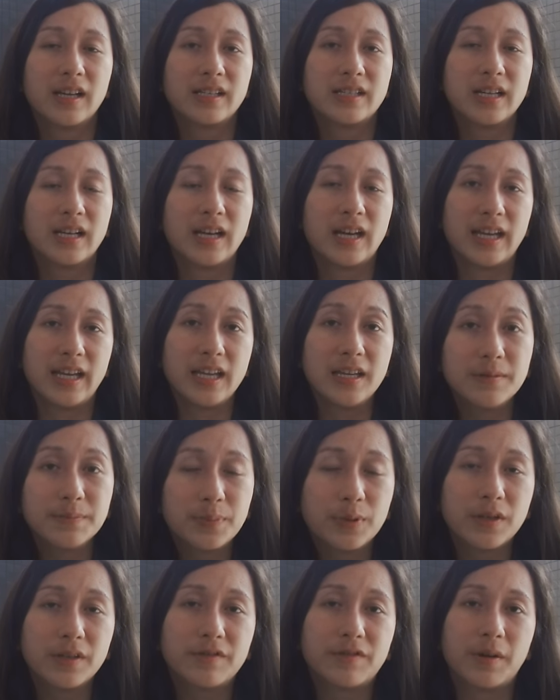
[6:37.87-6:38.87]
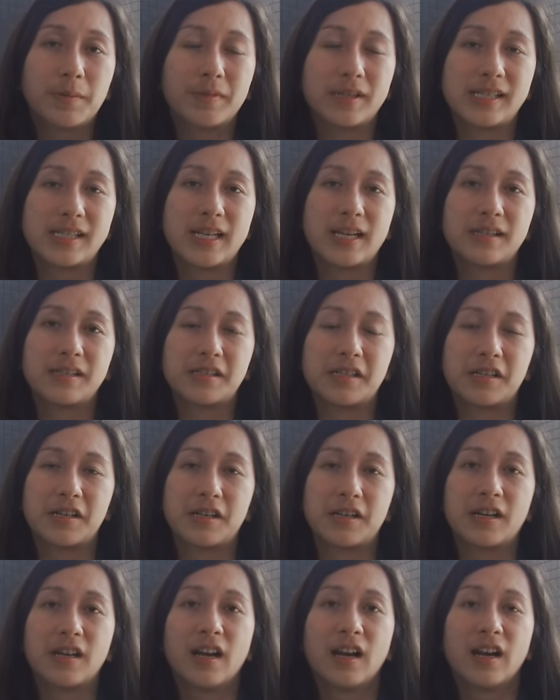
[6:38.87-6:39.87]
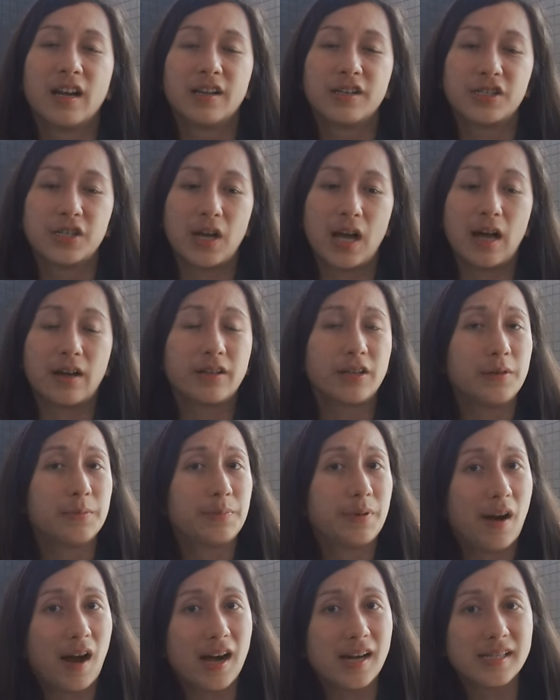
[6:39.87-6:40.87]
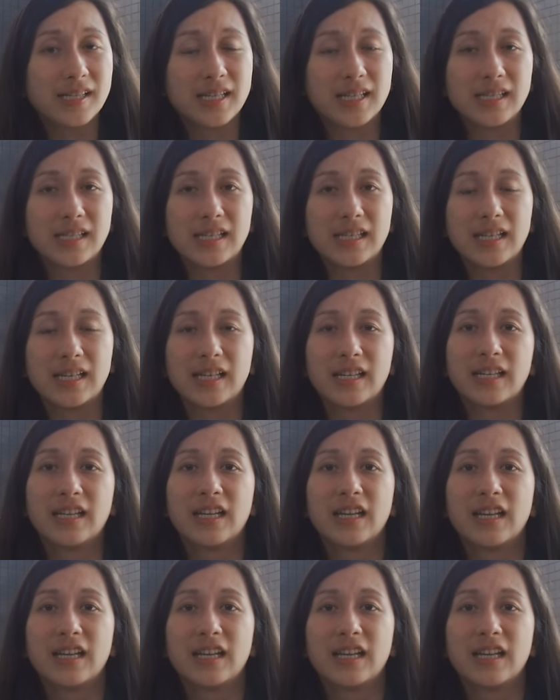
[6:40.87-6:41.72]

the input from the sensor, to how do you process it,